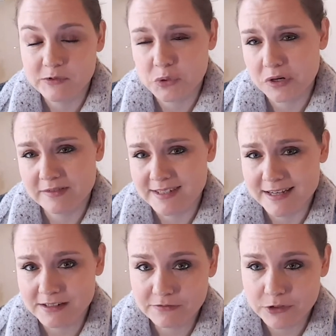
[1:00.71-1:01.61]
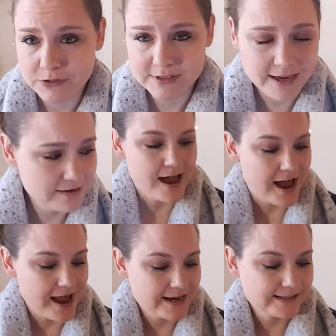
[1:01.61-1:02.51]
sort of seeing the fruits of.
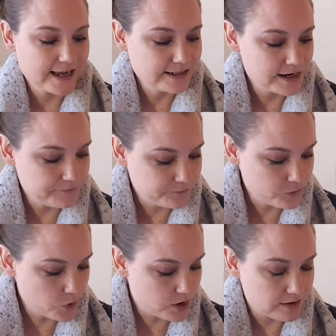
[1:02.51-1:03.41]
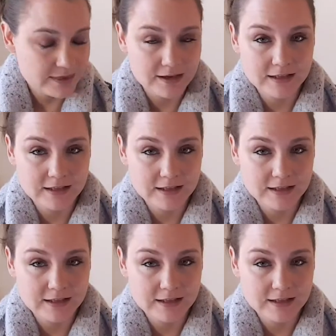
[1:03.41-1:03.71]
I signed up for the